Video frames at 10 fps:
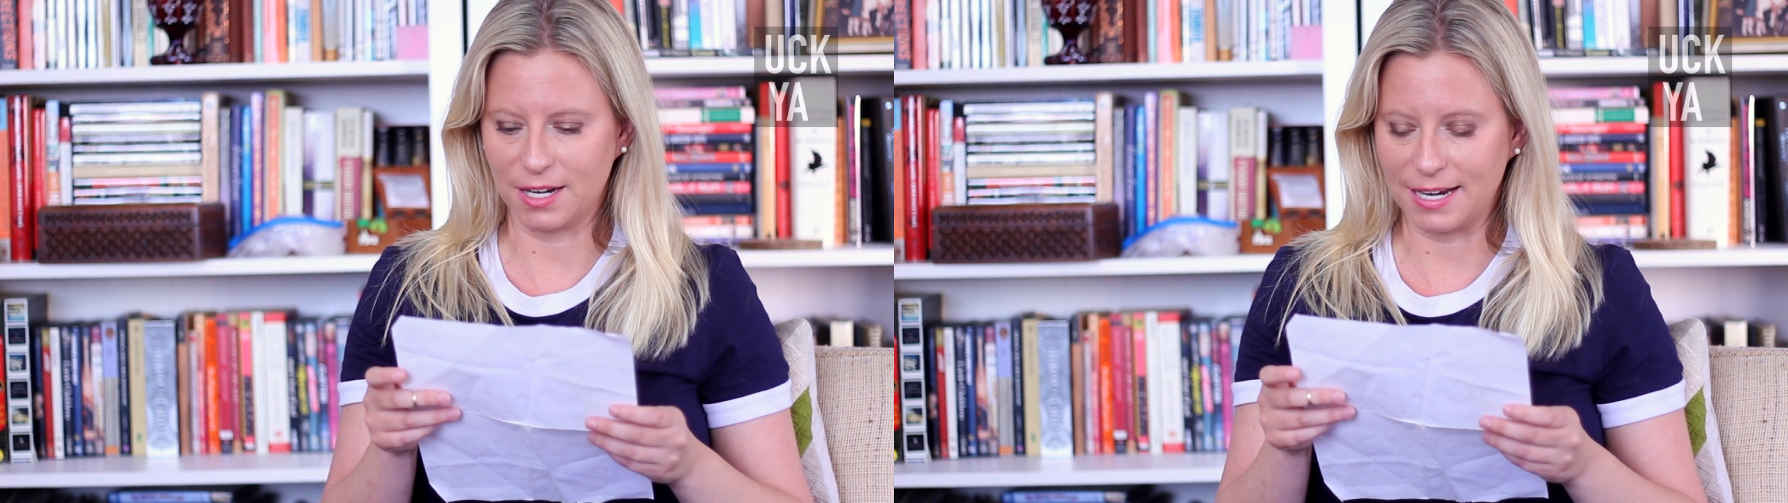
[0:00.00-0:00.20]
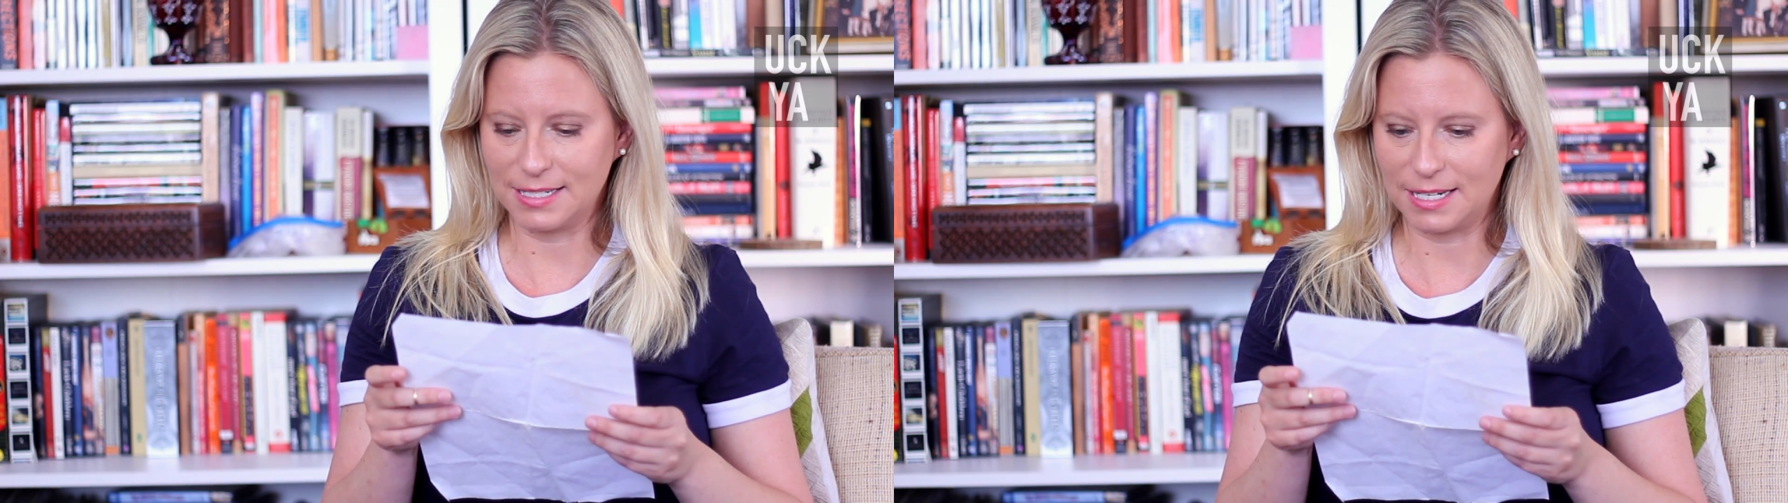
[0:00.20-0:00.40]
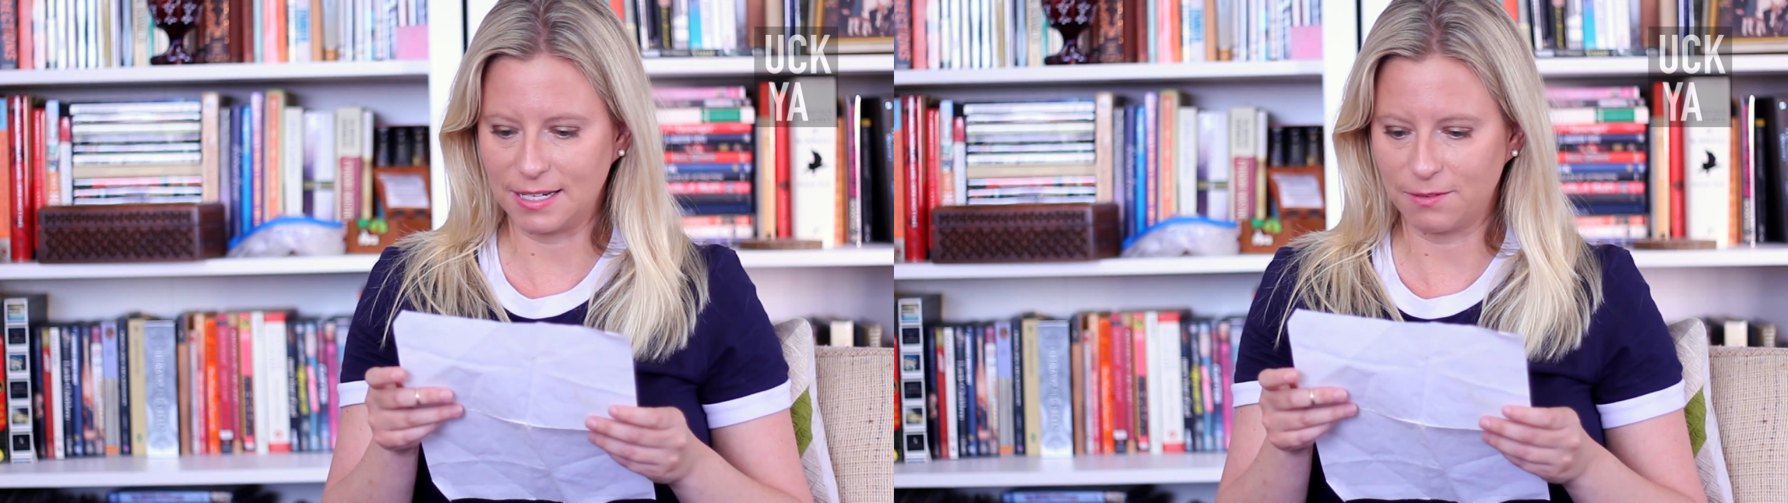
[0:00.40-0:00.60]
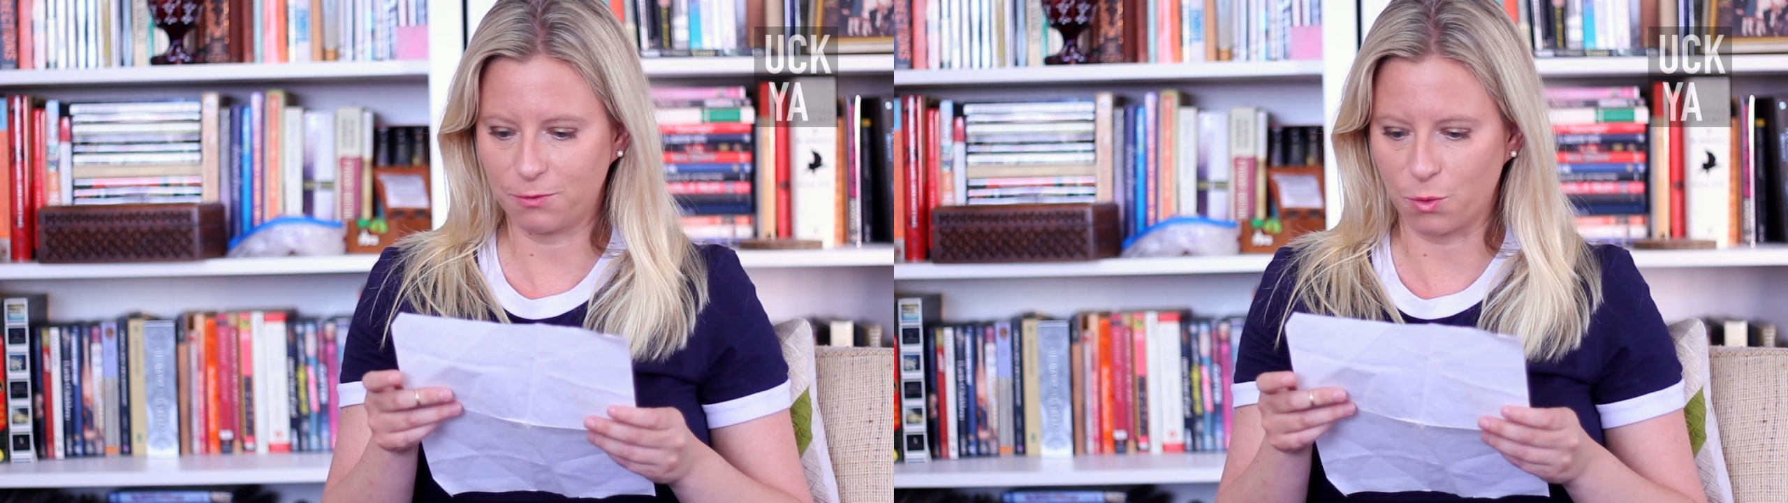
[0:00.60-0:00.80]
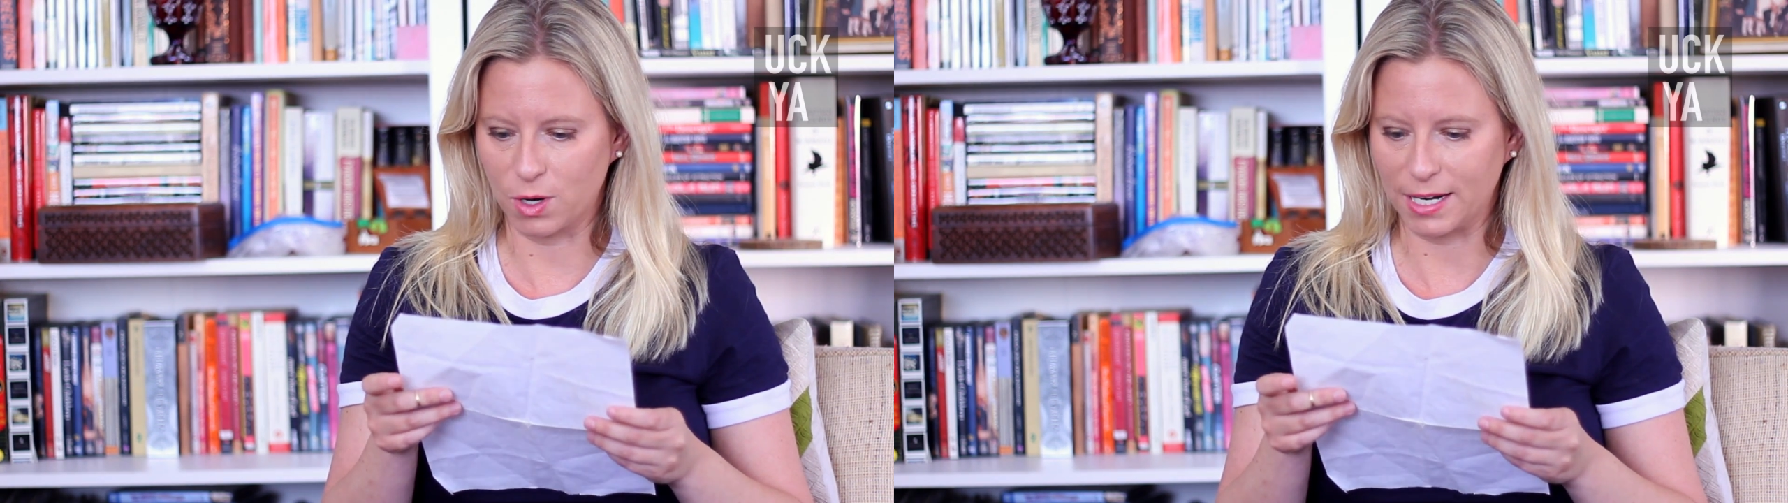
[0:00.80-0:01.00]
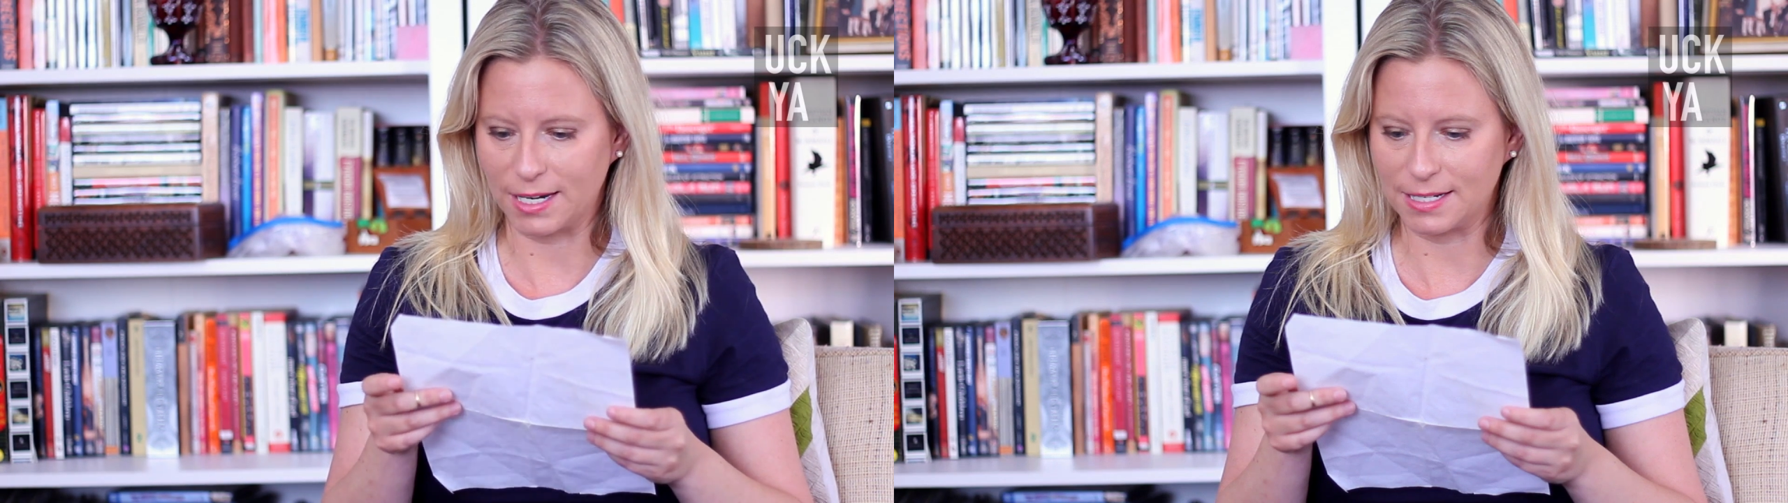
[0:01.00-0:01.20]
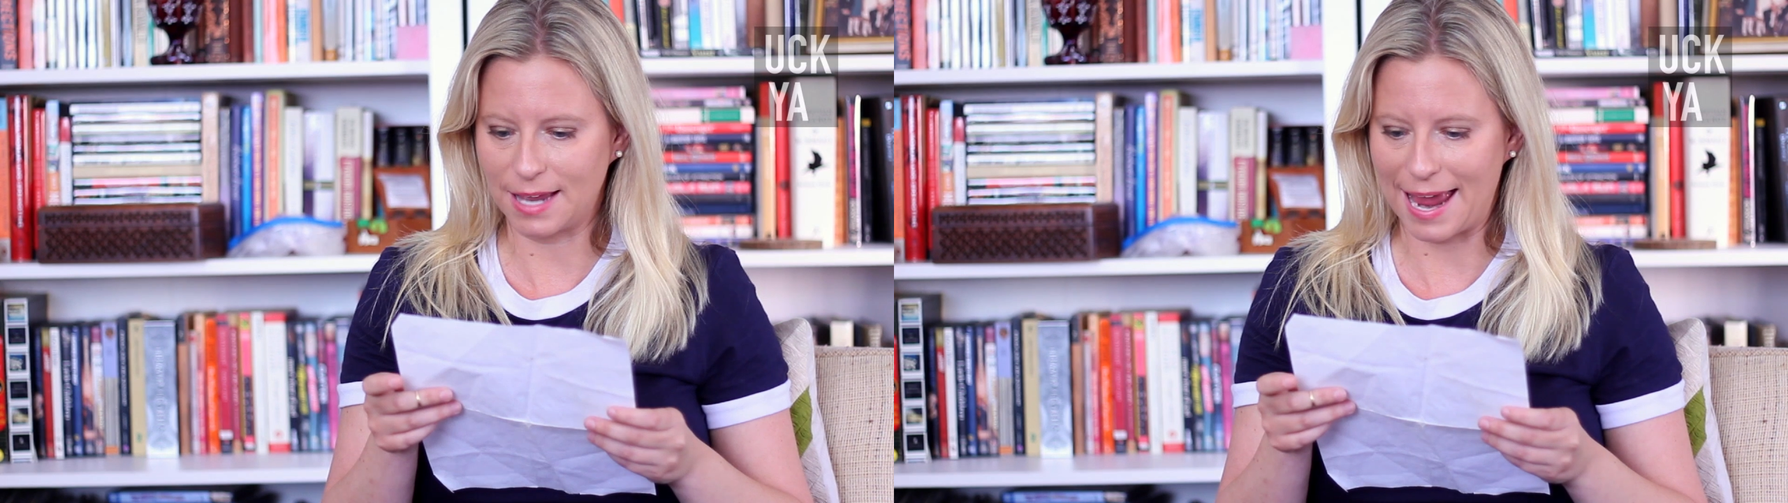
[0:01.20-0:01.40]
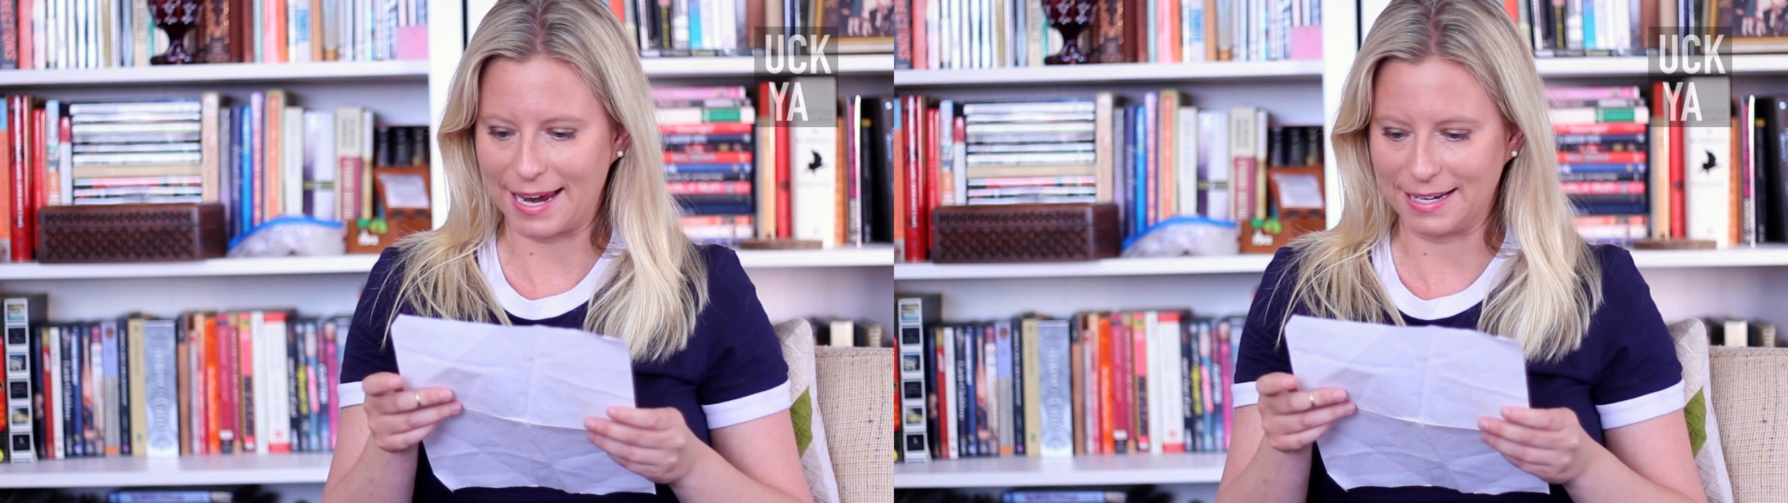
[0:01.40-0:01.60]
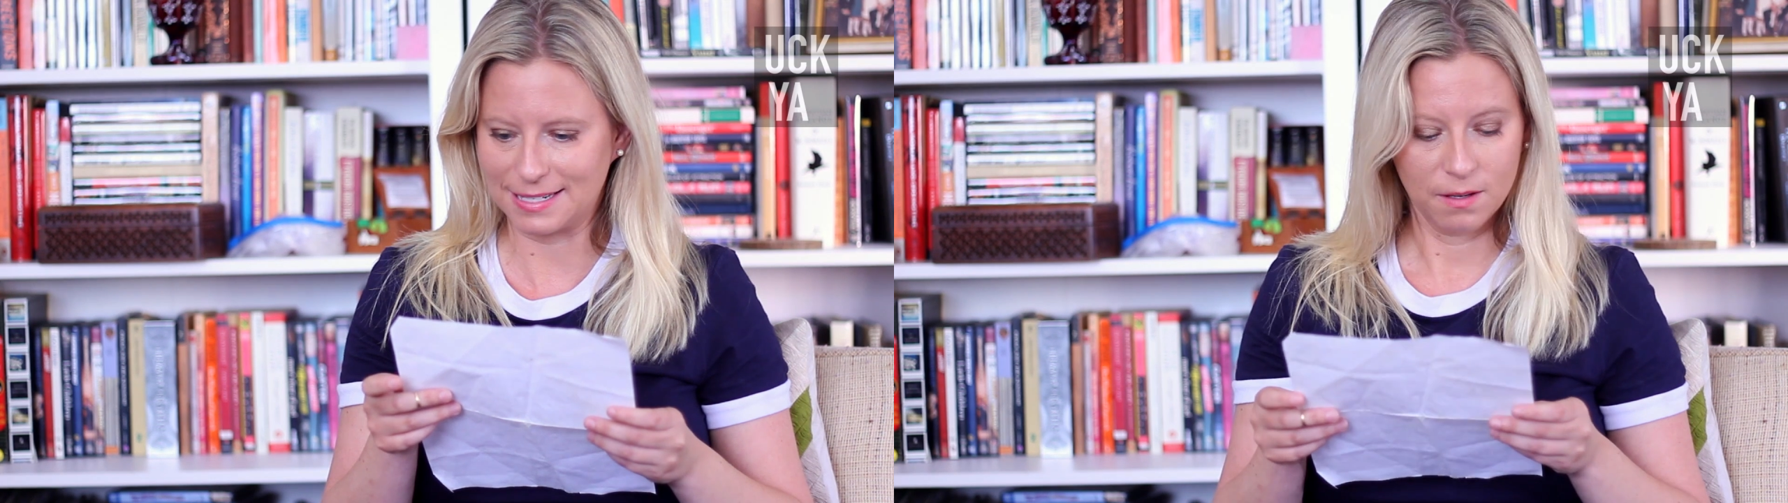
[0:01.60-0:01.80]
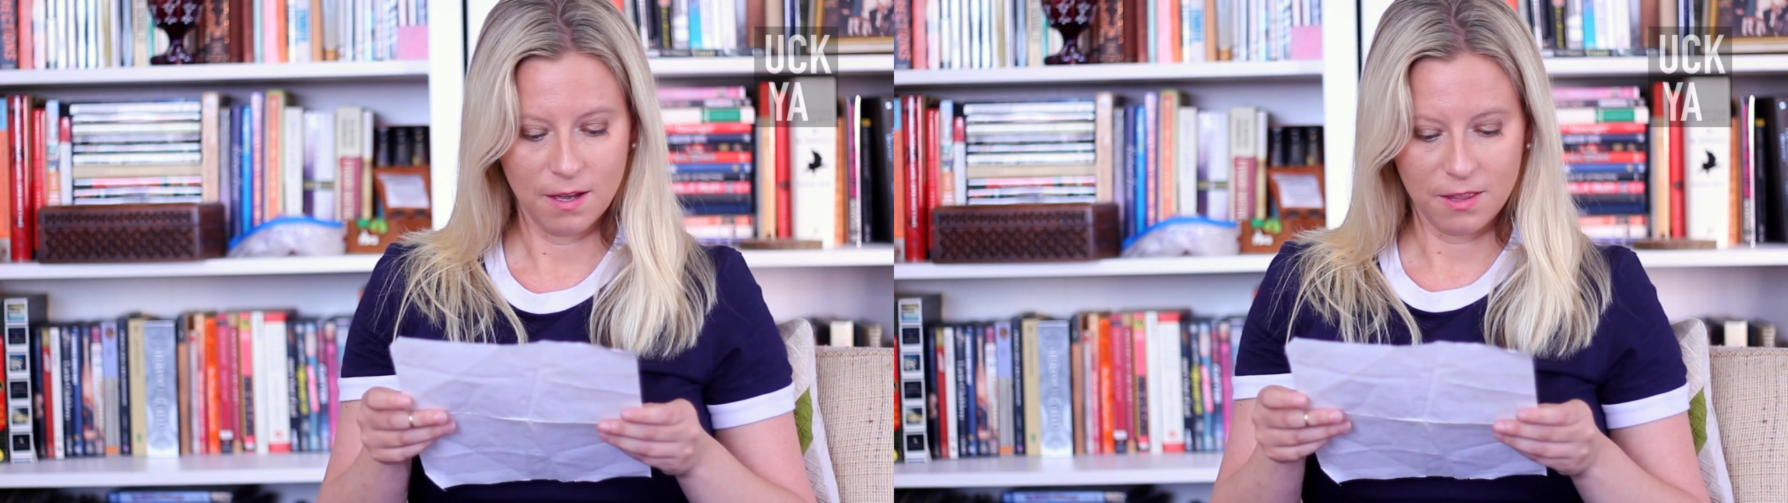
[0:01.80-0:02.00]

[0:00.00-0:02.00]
1948.